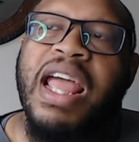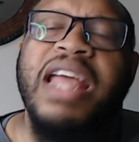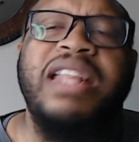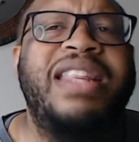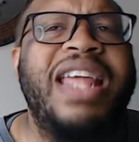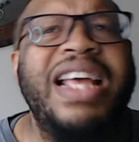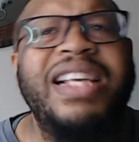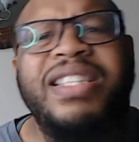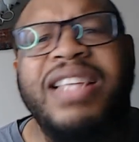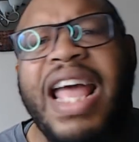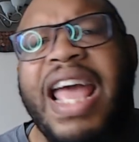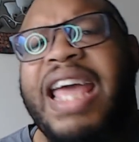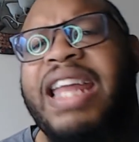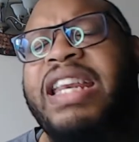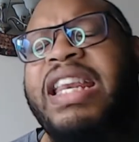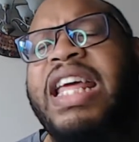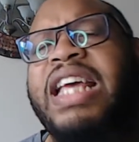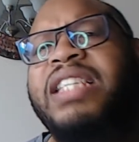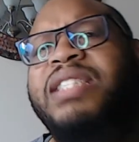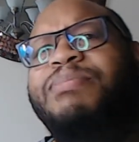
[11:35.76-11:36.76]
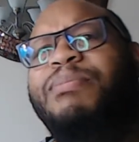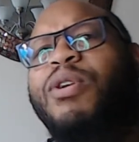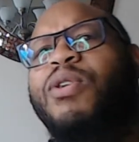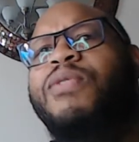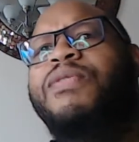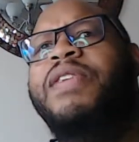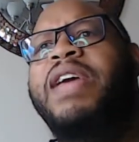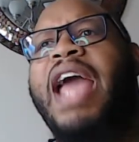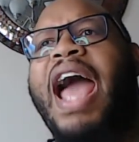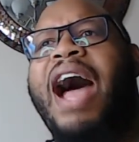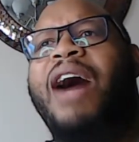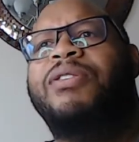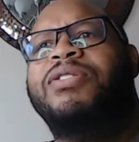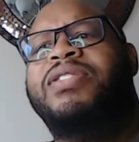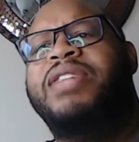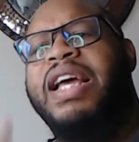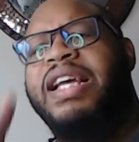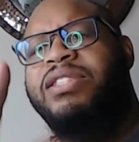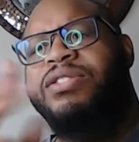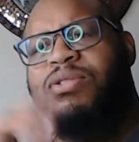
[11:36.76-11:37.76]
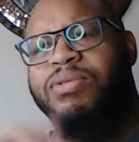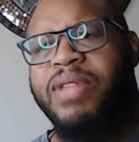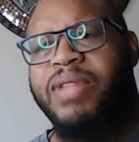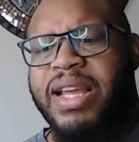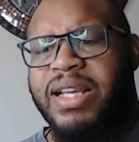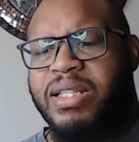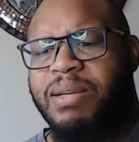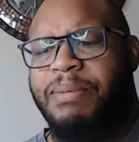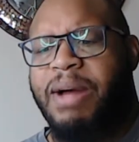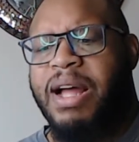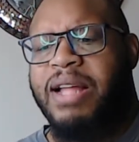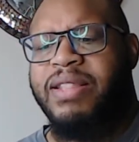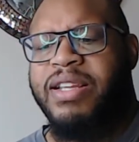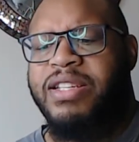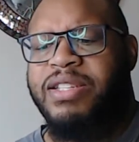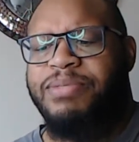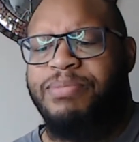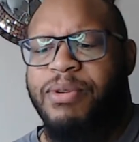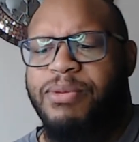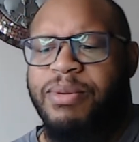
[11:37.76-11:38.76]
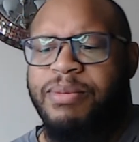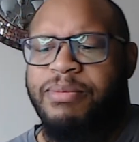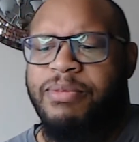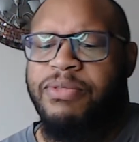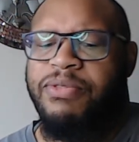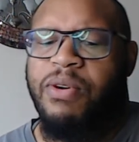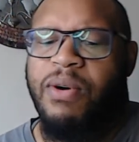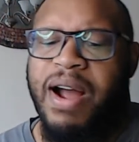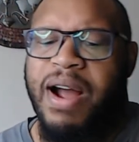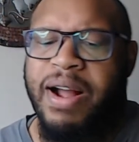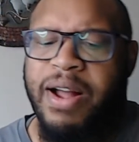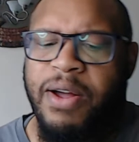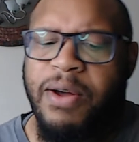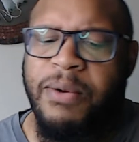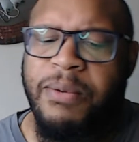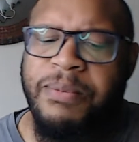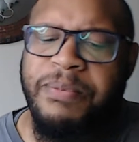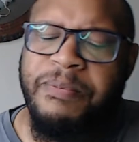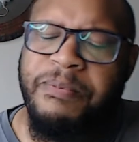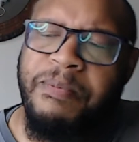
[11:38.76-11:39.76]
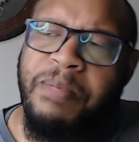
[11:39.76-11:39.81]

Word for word: this in this movie, I'll say two things about this movie before I go.